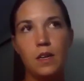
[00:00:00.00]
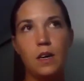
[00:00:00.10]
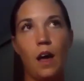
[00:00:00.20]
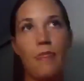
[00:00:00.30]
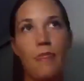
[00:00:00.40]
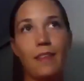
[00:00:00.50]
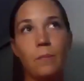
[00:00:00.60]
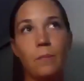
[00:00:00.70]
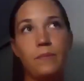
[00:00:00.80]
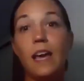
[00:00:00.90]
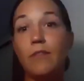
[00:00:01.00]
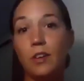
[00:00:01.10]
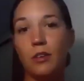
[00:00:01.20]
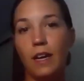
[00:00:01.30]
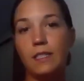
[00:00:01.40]
I think the saving
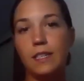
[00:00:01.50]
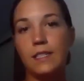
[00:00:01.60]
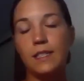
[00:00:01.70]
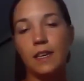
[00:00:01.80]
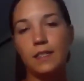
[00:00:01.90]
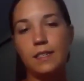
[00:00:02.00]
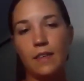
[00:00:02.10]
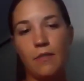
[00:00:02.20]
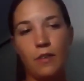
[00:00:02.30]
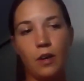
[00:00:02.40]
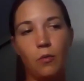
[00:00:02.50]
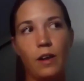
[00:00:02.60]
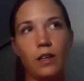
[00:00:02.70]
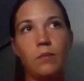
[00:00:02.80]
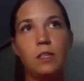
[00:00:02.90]
grace is that South Africa
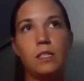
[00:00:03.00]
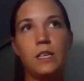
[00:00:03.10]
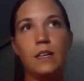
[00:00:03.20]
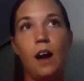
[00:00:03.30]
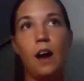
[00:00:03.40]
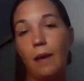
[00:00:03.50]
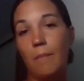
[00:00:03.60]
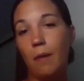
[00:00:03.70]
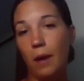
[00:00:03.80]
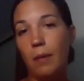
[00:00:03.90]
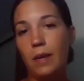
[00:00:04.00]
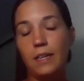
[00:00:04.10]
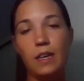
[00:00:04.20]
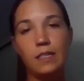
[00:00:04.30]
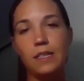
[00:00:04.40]
wine community, in my
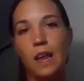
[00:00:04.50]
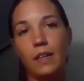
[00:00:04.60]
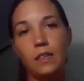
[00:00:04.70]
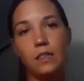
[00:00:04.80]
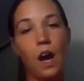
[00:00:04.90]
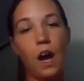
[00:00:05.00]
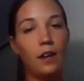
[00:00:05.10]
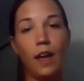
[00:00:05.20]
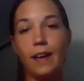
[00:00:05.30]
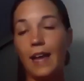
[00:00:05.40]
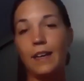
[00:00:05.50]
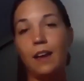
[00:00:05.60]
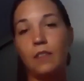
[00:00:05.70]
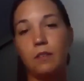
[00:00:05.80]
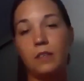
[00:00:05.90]
opinion, is like unlike any
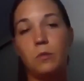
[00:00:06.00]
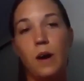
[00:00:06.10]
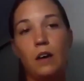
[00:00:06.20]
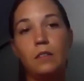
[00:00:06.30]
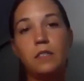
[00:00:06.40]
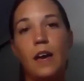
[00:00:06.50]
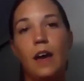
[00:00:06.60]
other in the world.